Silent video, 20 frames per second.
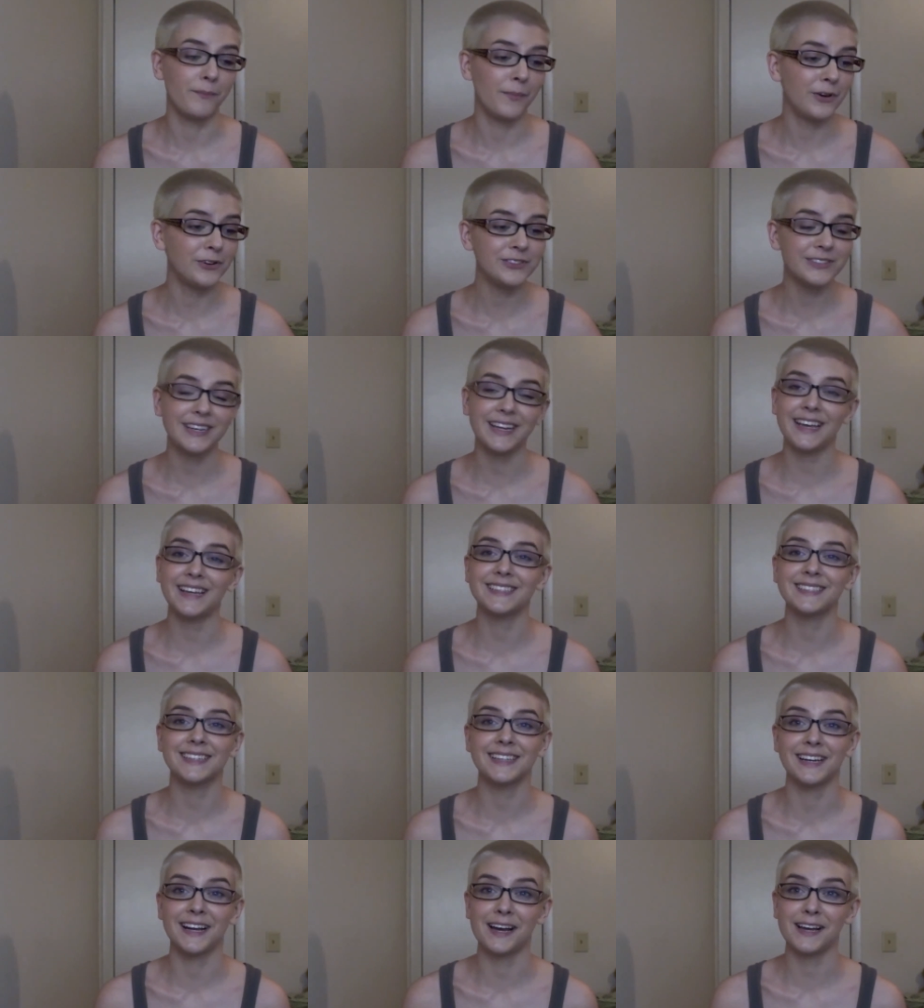most
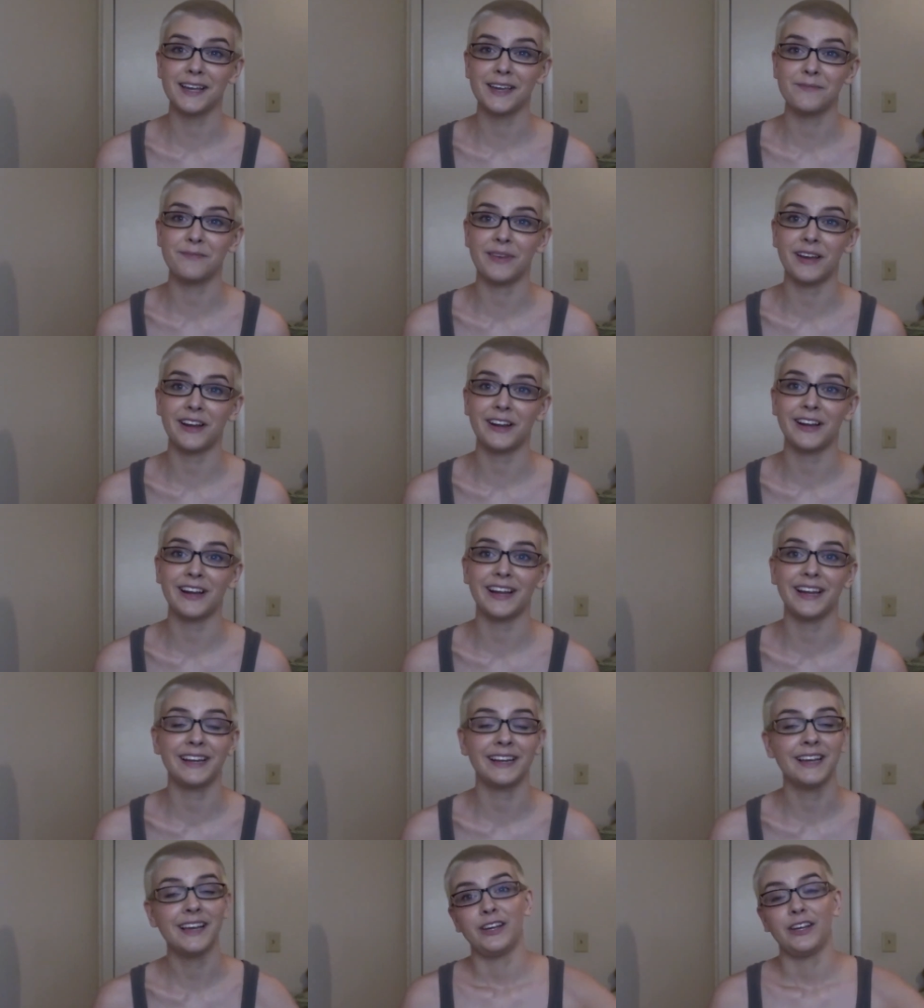gays cannot get
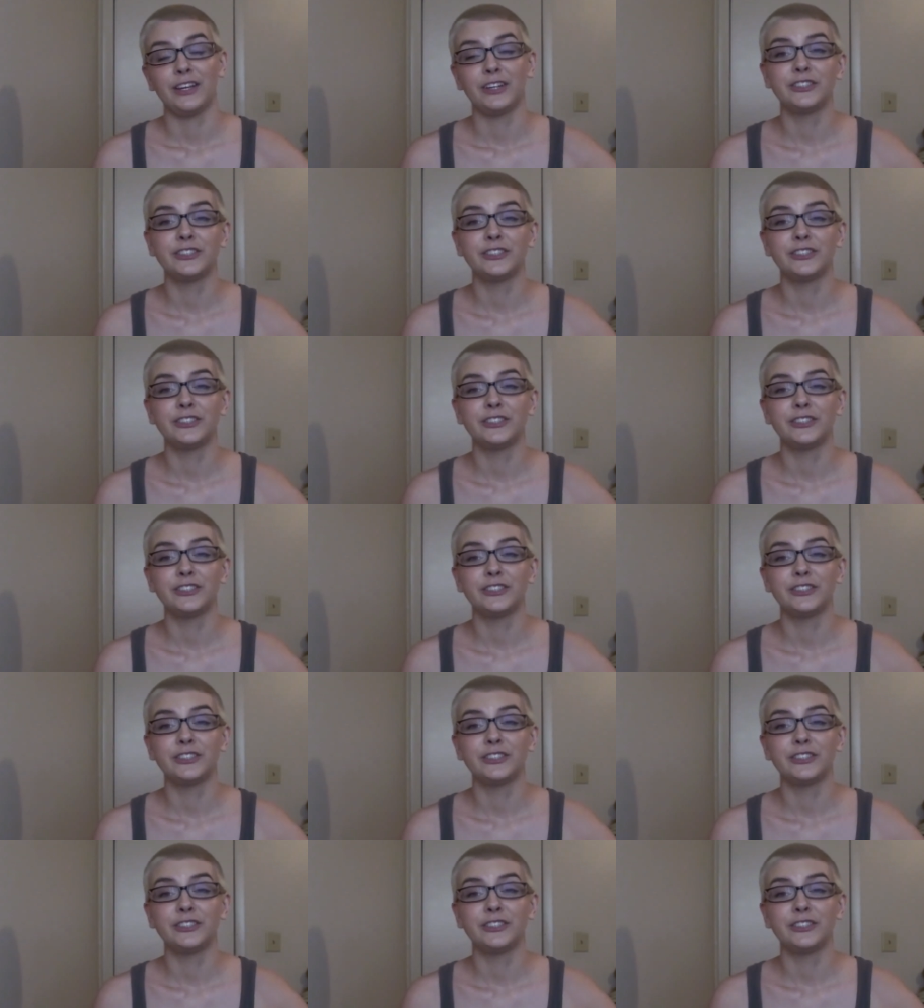married.